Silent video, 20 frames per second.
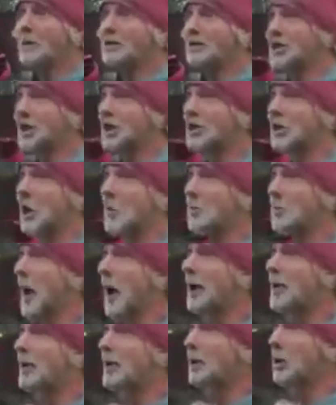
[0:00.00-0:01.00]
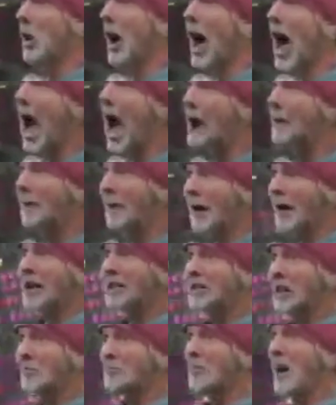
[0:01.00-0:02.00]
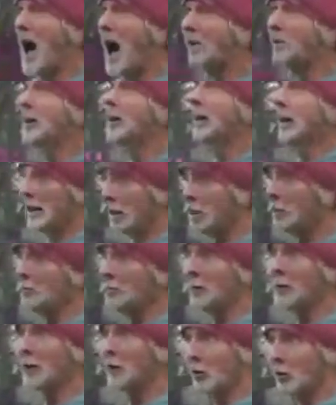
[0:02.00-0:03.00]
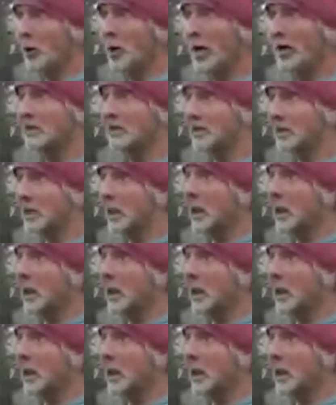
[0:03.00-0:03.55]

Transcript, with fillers: single penny you have is about you put at risk